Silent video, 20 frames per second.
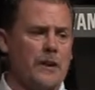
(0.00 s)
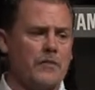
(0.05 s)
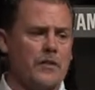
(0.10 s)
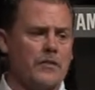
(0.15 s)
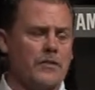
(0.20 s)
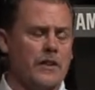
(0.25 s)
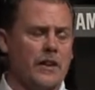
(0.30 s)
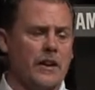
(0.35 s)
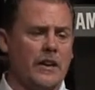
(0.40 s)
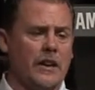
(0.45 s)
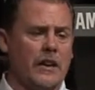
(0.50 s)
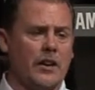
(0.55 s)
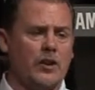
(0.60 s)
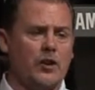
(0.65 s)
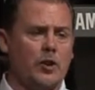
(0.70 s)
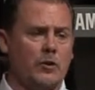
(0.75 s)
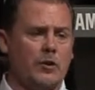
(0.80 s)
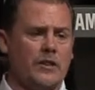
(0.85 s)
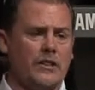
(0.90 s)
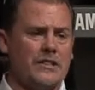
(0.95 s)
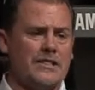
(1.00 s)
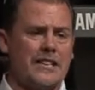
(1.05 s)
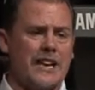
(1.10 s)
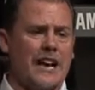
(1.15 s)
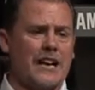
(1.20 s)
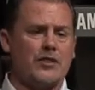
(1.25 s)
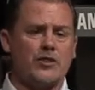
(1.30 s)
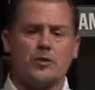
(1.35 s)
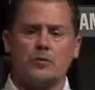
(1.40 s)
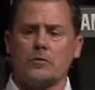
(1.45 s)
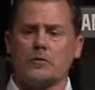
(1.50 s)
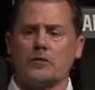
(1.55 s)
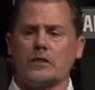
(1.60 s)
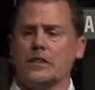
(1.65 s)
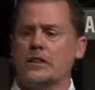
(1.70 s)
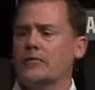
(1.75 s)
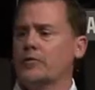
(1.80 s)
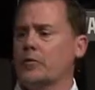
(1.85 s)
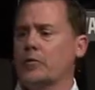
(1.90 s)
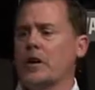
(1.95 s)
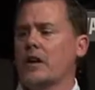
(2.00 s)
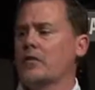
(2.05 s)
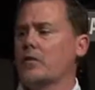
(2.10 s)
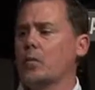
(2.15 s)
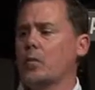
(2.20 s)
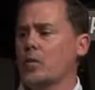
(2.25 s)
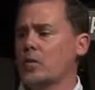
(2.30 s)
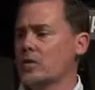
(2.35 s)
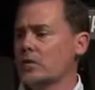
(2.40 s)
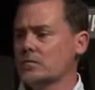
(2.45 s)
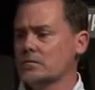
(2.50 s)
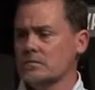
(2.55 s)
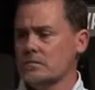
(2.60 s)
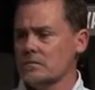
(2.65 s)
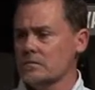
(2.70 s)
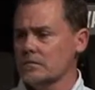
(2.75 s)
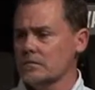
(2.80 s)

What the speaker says: everything and go to disaster relief around the world.